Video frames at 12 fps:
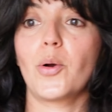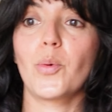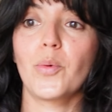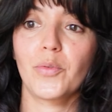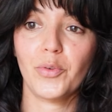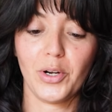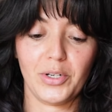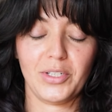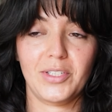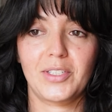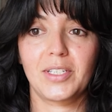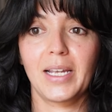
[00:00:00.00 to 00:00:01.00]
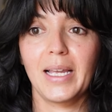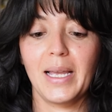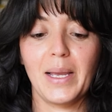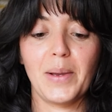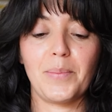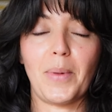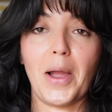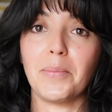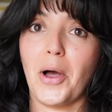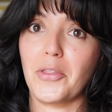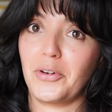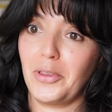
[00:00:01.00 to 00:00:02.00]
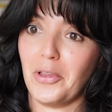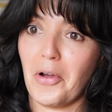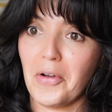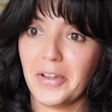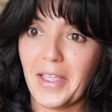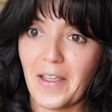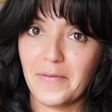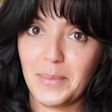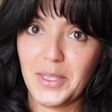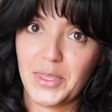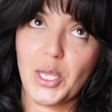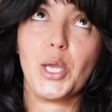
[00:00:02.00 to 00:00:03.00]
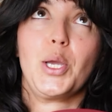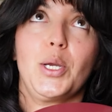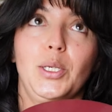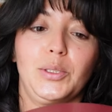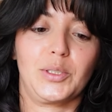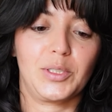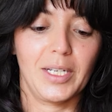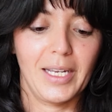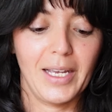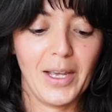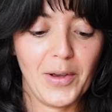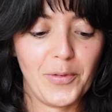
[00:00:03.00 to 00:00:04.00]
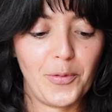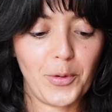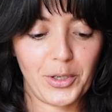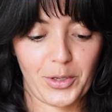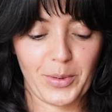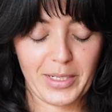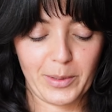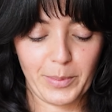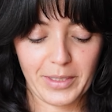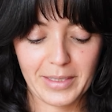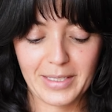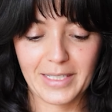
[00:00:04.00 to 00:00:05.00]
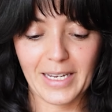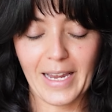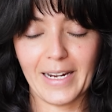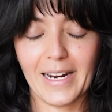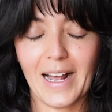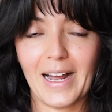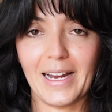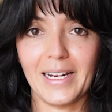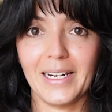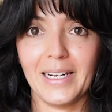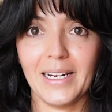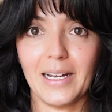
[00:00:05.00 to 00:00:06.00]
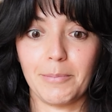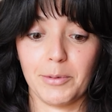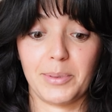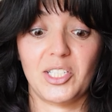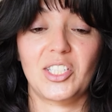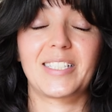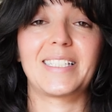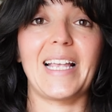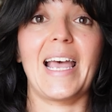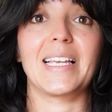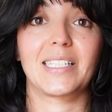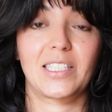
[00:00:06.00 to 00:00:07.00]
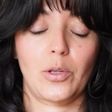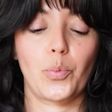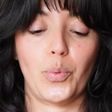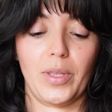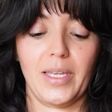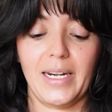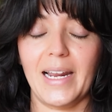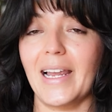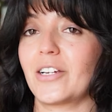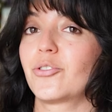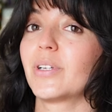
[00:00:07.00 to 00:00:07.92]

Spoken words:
first, my mother-in-law gave me this for Christmas, and I am obsessed with it. I actually